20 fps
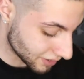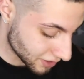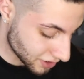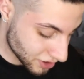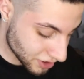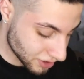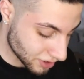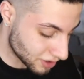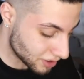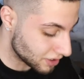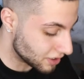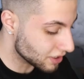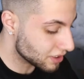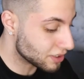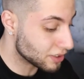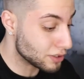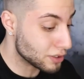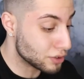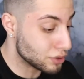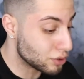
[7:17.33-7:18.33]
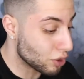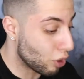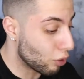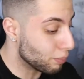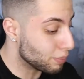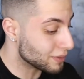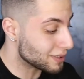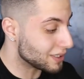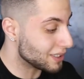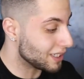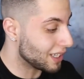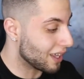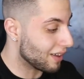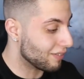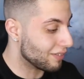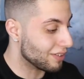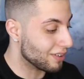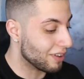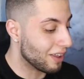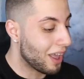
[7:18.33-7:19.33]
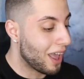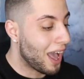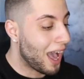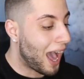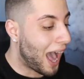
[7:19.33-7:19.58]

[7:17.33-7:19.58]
This is the dopest thing ever.